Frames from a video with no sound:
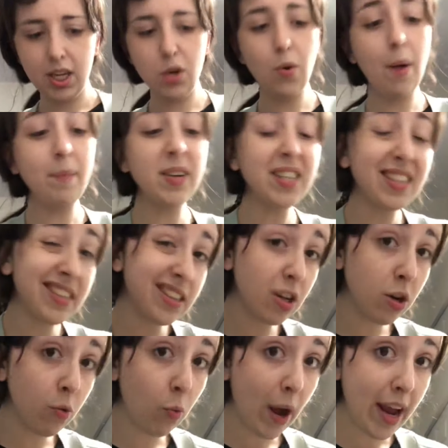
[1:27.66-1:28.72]
You want pieces
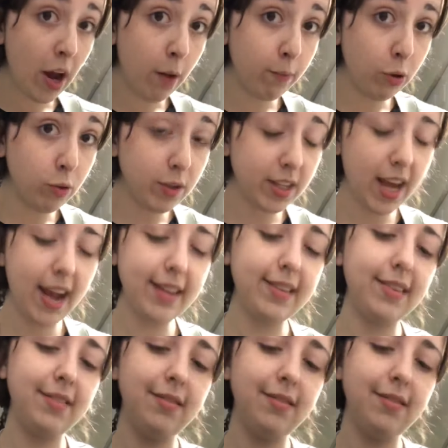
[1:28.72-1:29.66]
that are white on both sides.